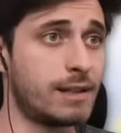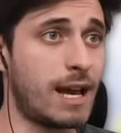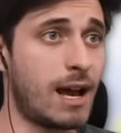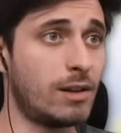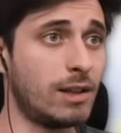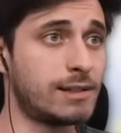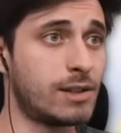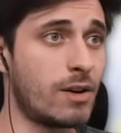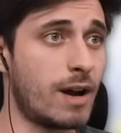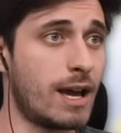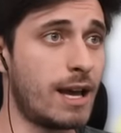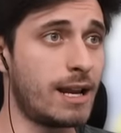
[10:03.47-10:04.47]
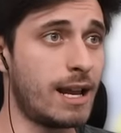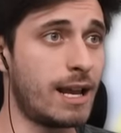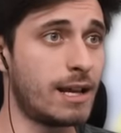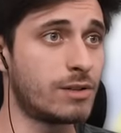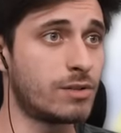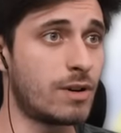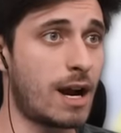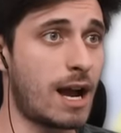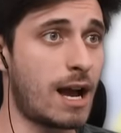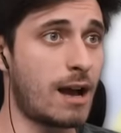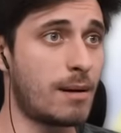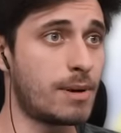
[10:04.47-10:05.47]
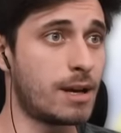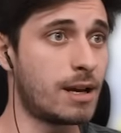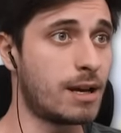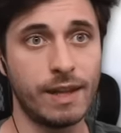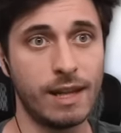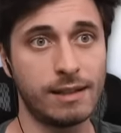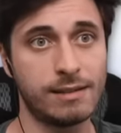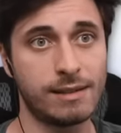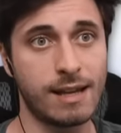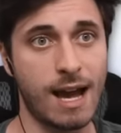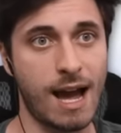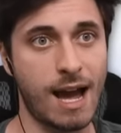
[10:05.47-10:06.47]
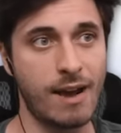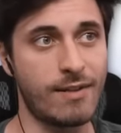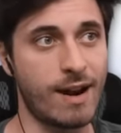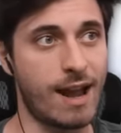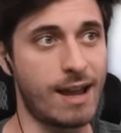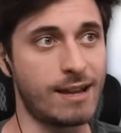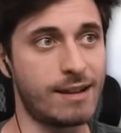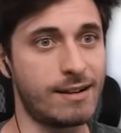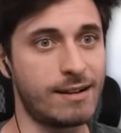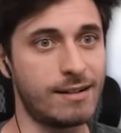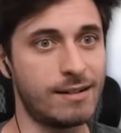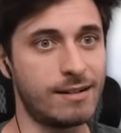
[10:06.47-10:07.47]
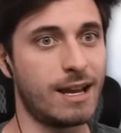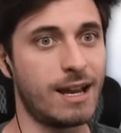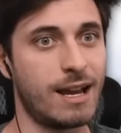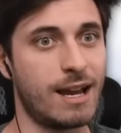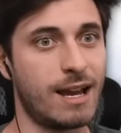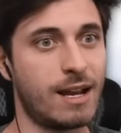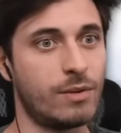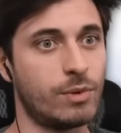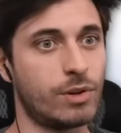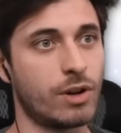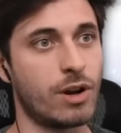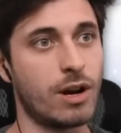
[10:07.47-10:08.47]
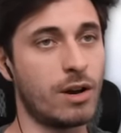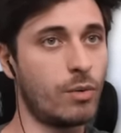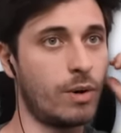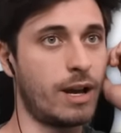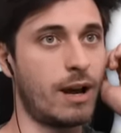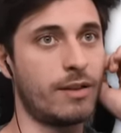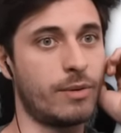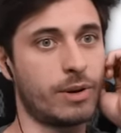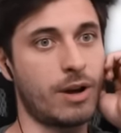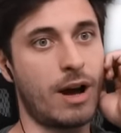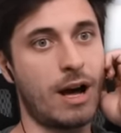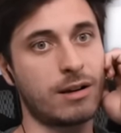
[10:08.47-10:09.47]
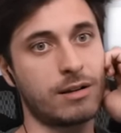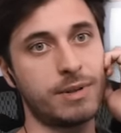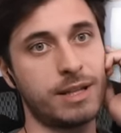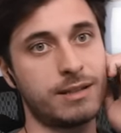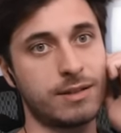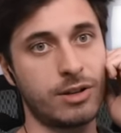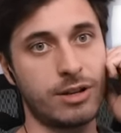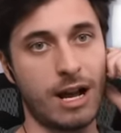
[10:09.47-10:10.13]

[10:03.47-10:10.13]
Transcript: Now, let's go ahead and grab this guy right here, and we'll go... Well, yeah, there we go. Alchemist, good